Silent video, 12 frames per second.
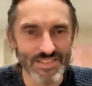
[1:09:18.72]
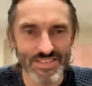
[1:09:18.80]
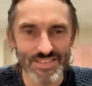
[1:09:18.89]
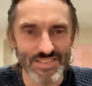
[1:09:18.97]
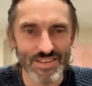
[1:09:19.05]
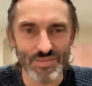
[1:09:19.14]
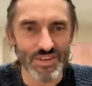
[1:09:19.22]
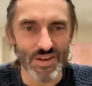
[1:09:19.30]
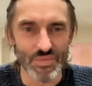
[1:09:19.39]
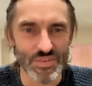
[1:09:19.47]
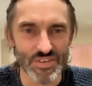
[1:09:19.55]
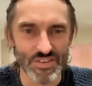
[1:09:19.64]

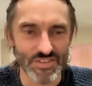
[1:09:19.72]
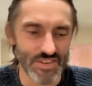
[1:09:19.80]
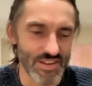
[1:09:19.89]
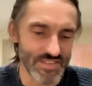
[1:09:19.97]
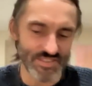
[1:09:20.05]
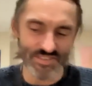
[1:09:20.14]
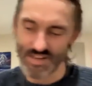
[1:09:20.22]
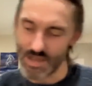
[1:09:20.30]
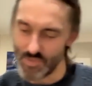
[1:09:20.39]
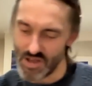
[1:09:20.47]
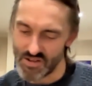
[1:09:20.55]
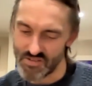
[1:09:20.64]
Sometimes you just
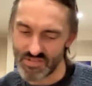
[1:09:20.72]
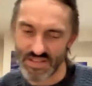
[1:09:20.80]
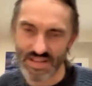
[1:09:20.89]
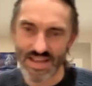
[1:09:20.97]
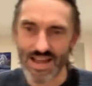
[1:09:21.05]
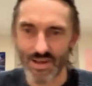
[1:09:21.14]
step over the gap.